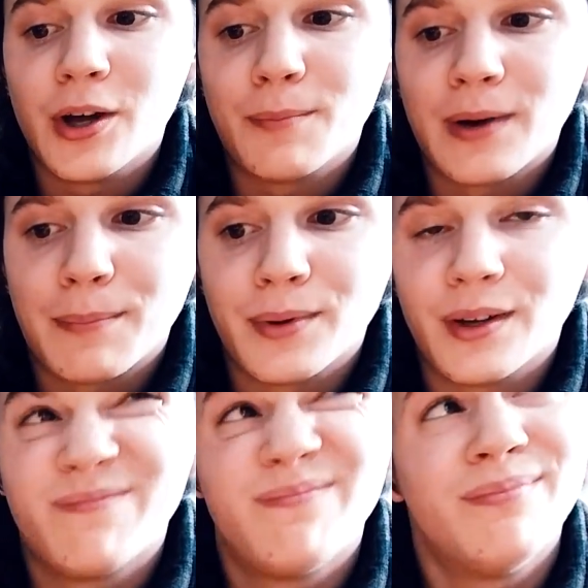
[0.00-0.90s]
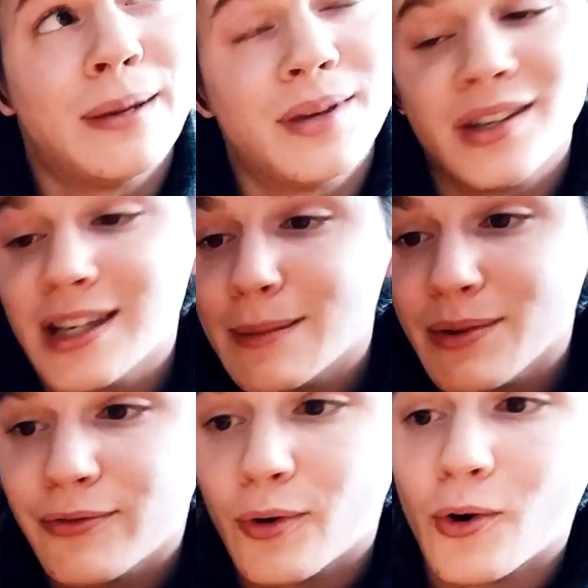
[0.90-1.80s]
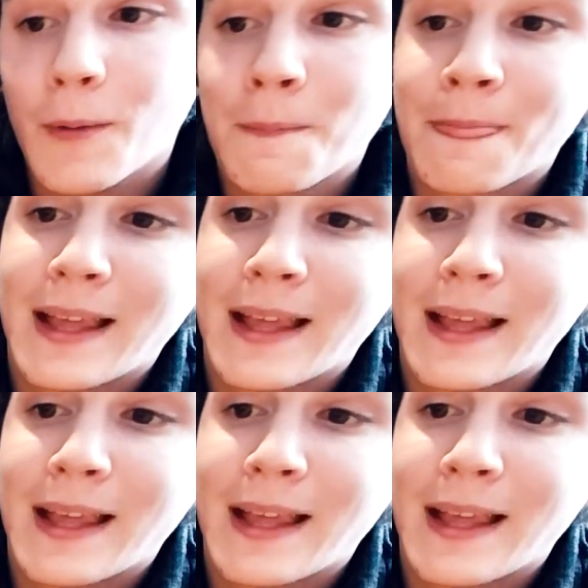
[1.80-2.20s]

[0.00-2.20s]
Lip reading: bird puppet maybe a year before,